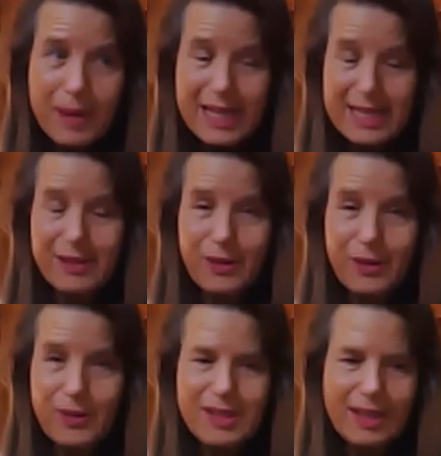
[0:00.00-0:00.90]

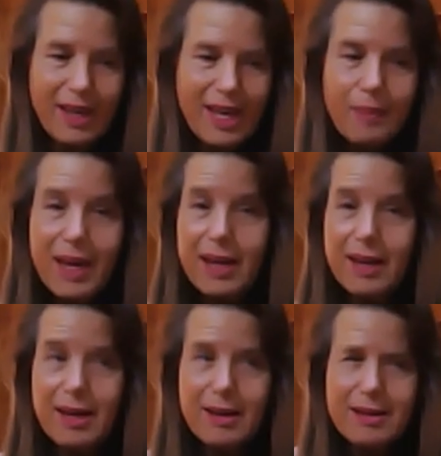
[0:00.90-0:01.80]
to keep it,
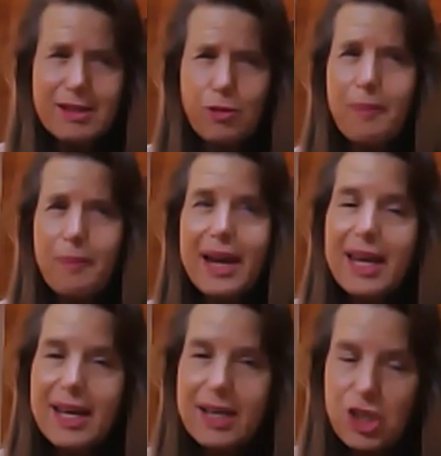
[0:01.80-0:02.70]
to remain
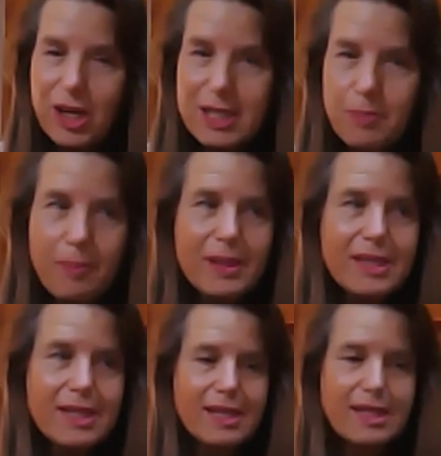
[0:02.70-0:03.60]
energized by
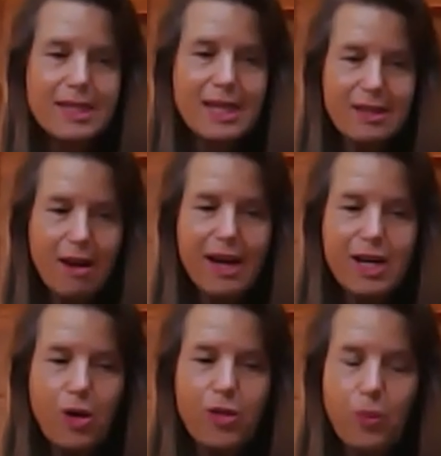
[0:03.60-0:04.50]
business, is I
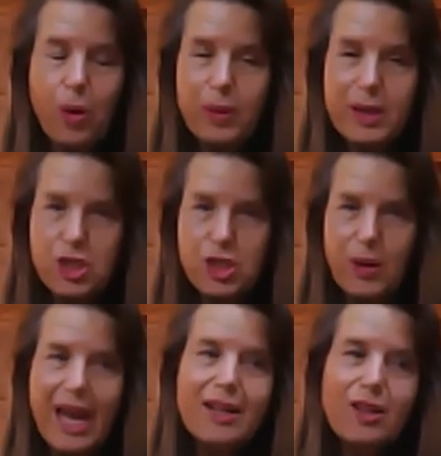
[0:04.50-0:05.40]
know that what we do,
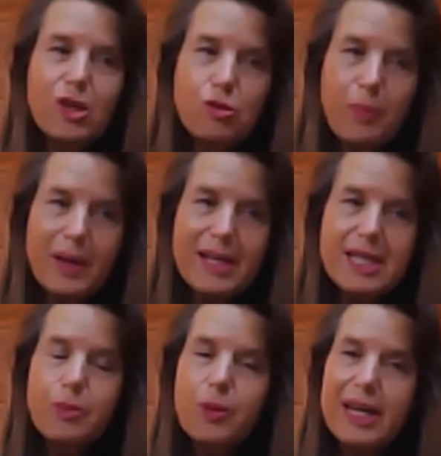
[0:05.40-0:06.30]
adding those
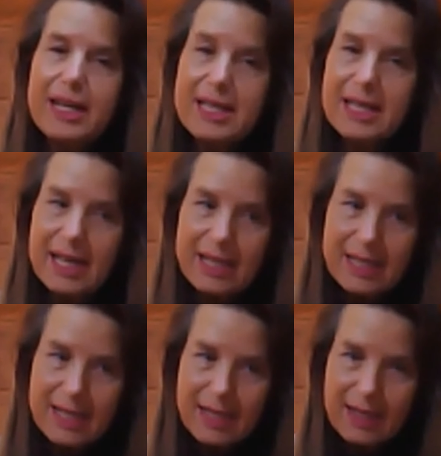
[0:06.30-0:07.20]
repeatable end-to-end
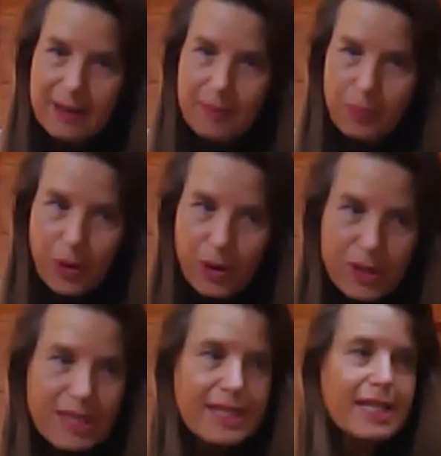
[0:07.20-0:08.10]

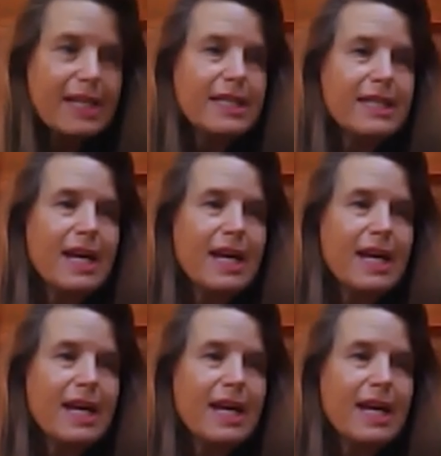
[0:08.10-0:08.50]
processes,